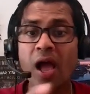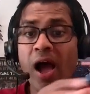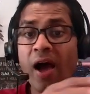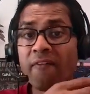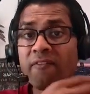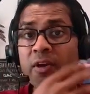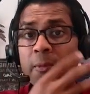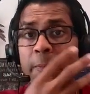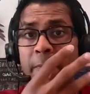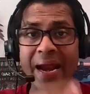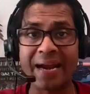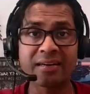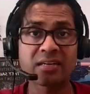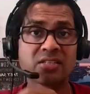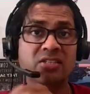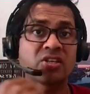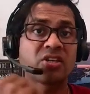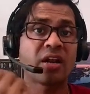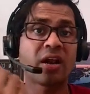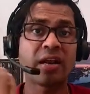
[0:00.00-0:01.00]
I will
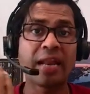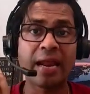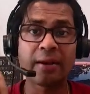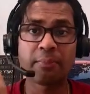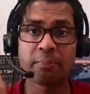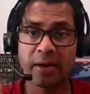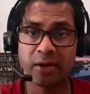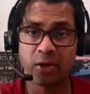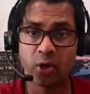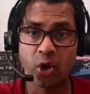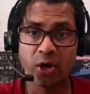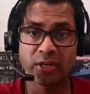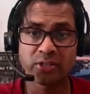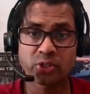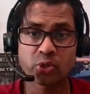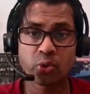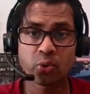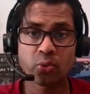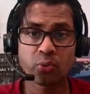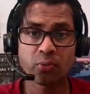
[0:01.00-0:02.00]
practice it. I'll add my knowledge.
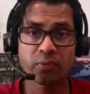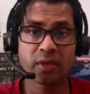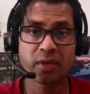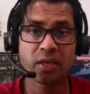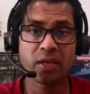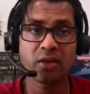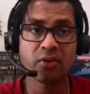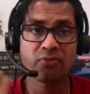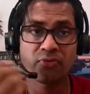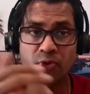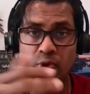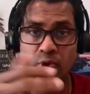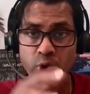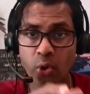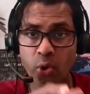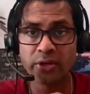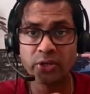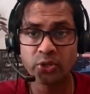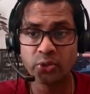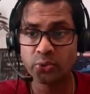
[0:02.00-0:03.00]
So if you
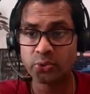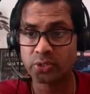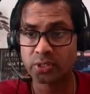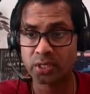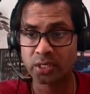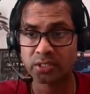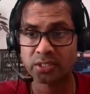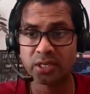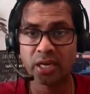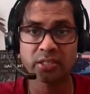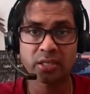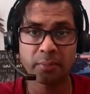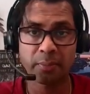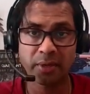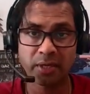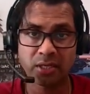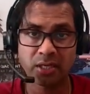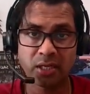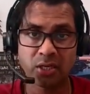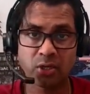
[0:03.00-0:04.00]
are using
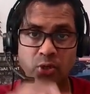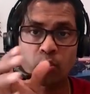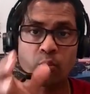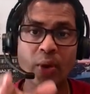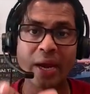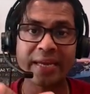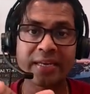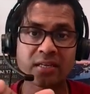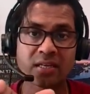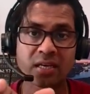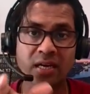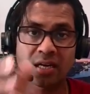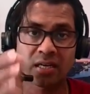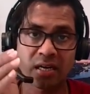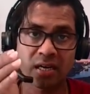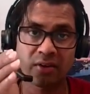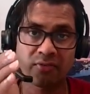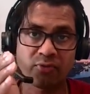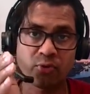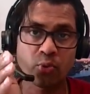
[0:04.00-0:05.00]
ChatGPT to write
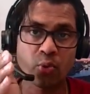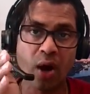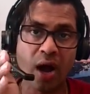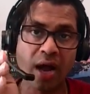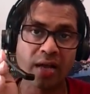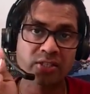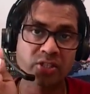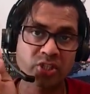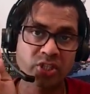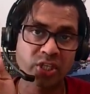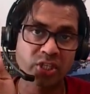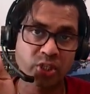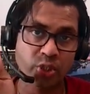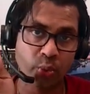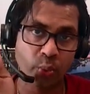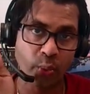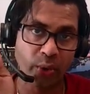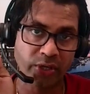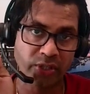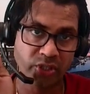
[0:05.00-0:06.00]
content, if you ask this
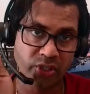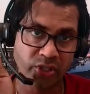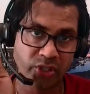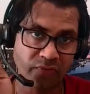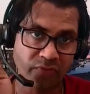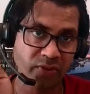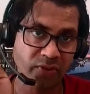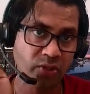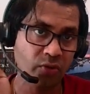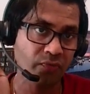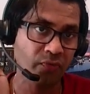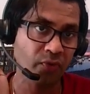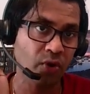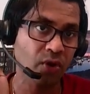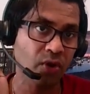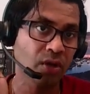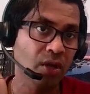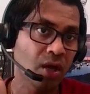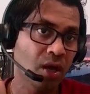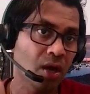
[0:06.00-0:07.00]
question, first of
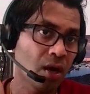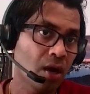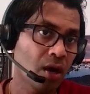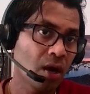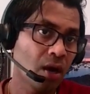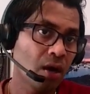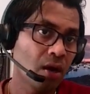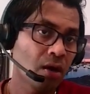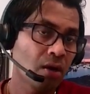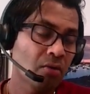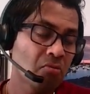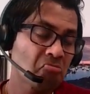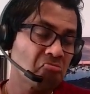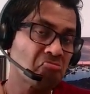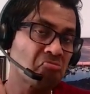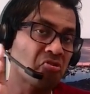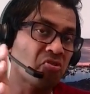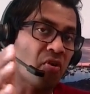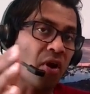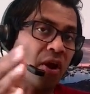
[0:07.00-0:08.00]
all,
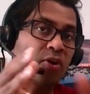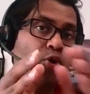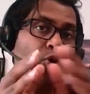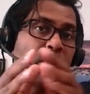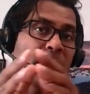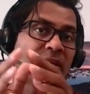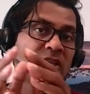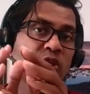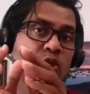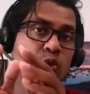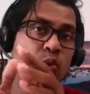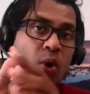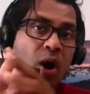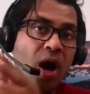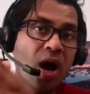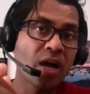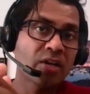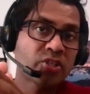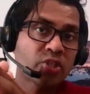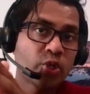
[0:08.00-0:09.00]
try your best to
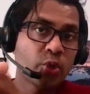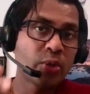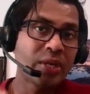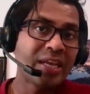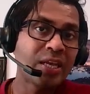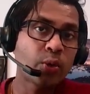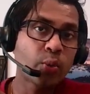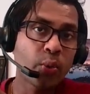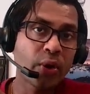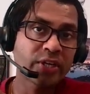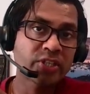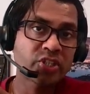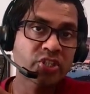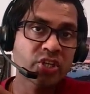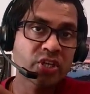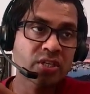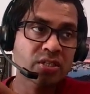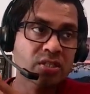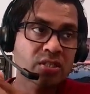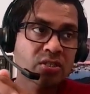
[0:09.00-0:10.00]
ask unique
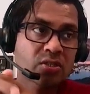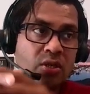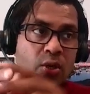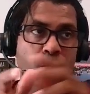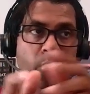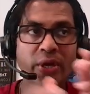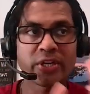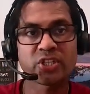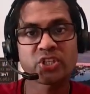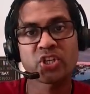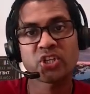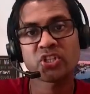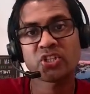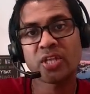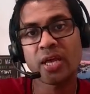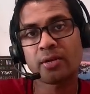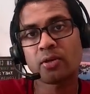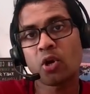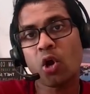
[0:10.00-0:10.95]
questions, the questions that